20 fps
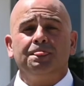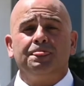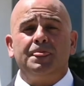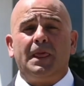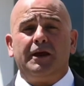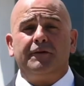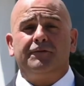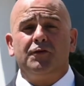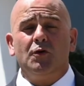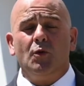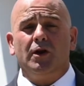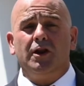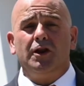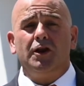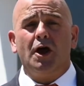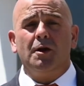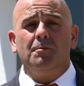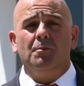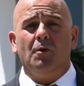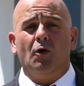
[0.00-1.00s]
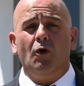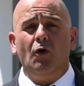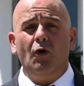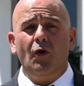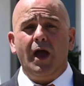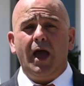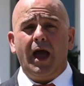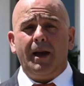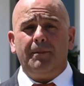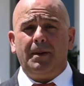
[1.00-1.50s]
Now, if you want to know more
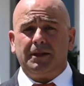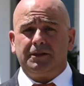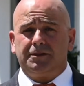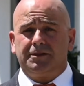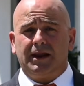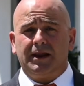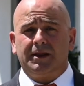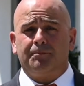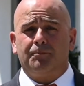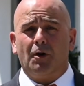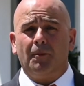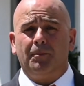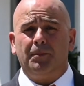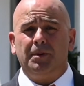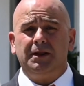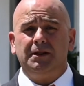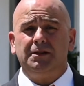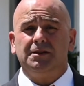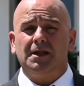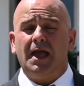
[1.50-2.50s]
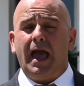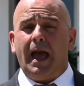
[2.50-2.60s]
about selling properties,